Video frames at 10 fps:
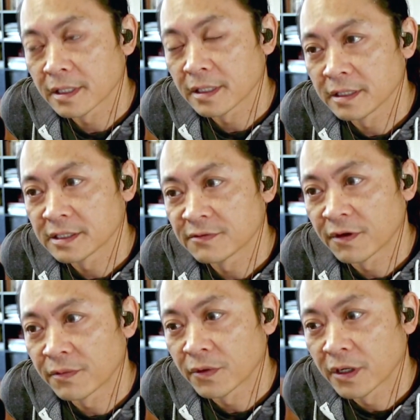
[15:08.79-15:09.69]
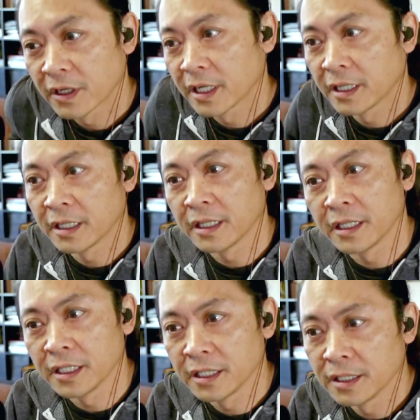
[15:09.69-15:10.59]
It's
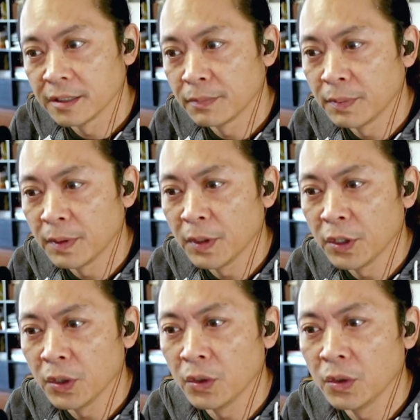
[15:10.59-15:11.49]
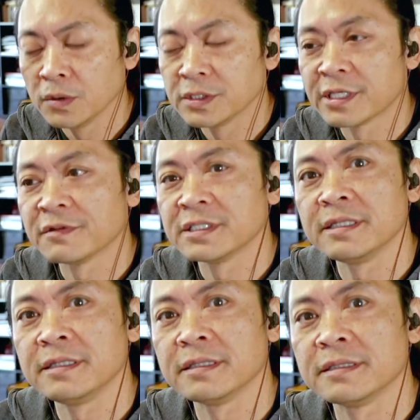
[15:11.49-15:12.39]
February
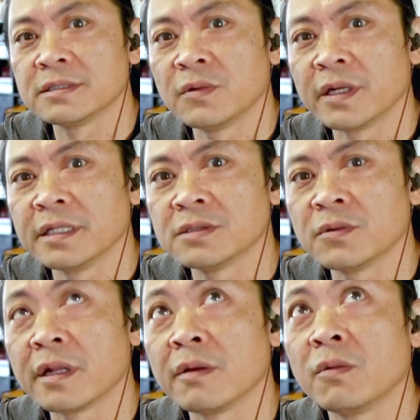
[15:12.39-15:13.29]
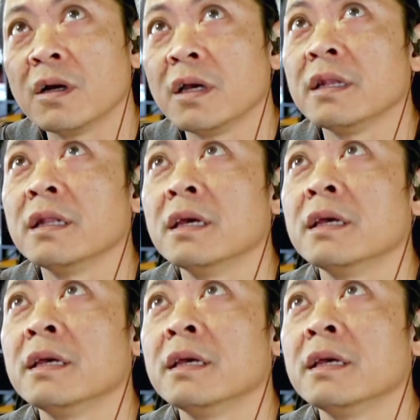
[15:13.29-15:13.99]
17th, 2021.